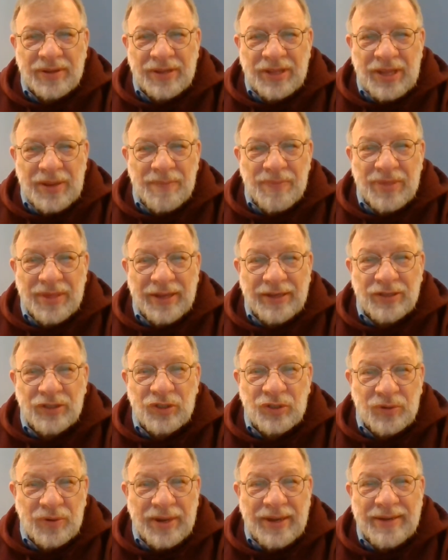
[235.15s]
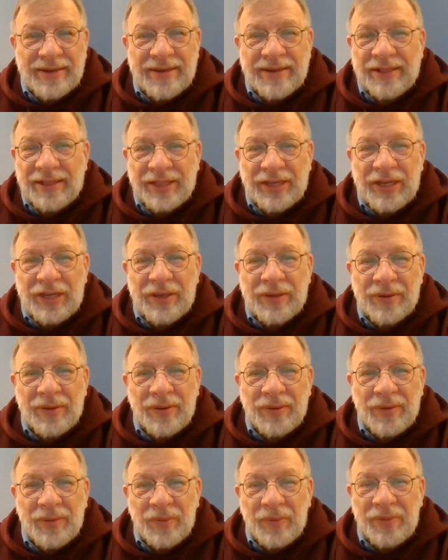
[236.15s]
keep things straight and clean
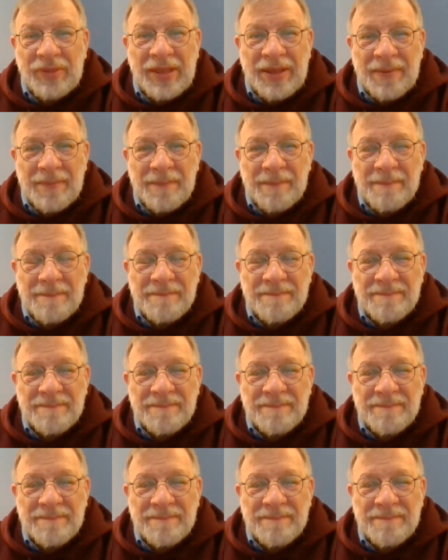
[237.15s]
with Him?